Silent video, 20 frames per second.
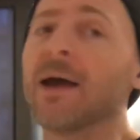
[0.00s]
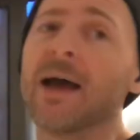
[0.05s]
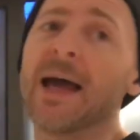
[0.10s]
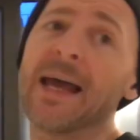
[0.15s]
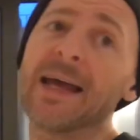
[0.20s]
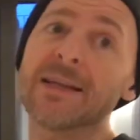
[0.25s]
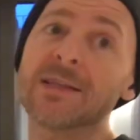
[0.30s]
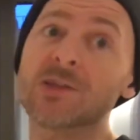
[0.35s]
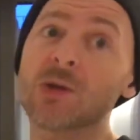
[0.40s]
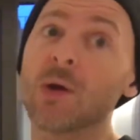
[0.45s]

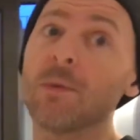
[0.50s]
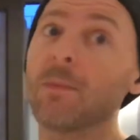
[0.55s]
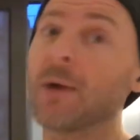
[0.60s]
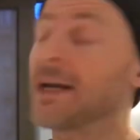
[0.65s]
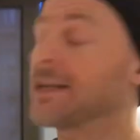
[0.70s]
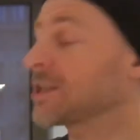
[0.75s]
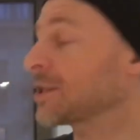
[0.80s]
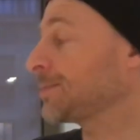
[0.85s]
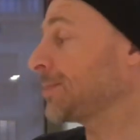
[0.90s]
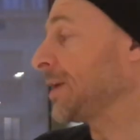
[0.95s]
and so it
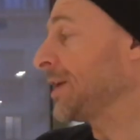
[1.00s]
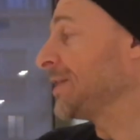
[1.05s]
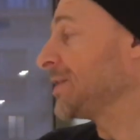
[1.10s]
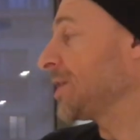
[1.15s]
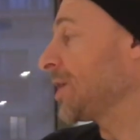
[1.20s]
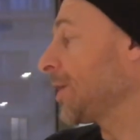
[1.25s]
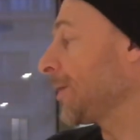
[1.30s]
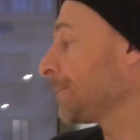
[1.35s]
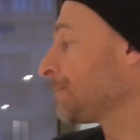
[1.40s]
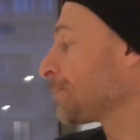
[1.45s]
might just be
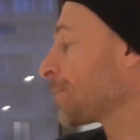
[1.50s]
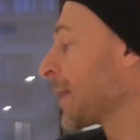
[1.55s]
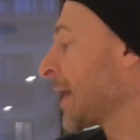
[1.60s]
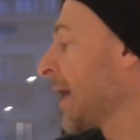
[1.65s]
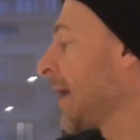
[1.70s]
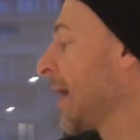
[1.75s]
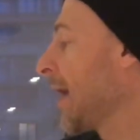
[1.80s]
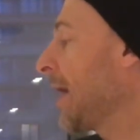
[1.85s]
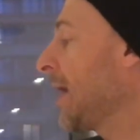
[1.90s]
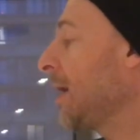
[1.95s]
easier.
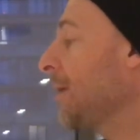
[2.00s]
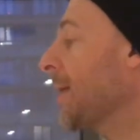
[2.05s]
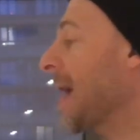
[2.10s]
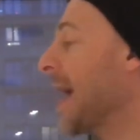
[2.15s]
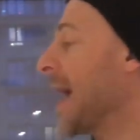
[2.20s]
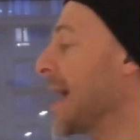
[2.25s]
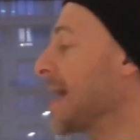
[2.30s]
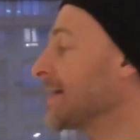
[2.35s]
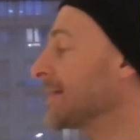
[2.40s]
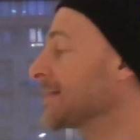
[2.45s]

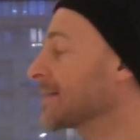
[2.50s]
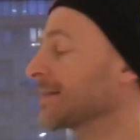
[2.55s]
And